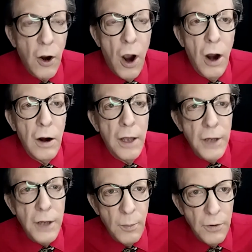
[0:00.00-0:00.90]
are a
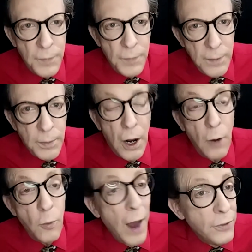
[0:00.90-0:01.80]
number of people
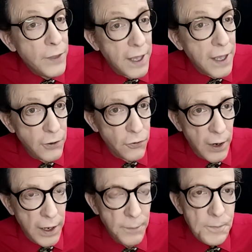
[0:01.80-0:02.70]
around the
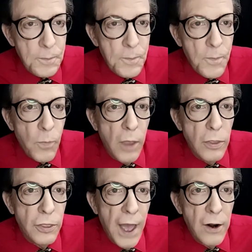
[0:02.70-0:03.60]
country
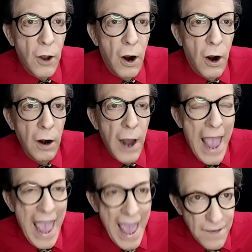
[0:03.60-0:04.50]
that are
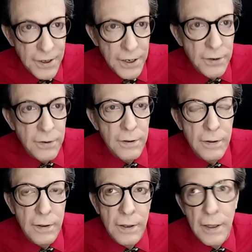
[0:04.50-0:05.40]
avid
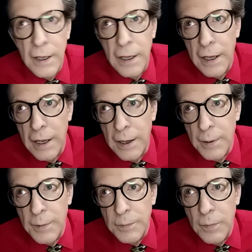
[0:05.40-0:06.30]

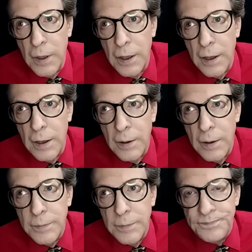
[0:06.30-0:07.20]
uh, uh,
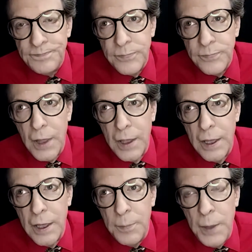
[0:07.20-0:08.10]

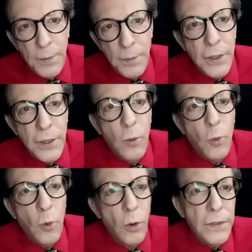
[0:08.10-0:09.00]
people that
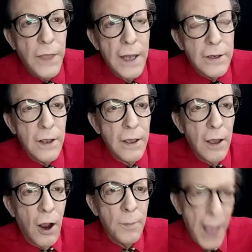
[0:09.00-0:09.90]

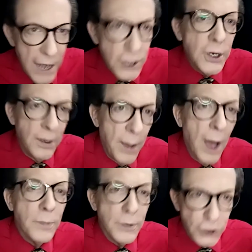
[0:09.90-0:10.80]
are passionate
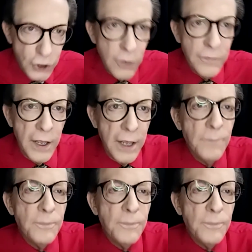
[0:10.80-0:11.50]
about preserving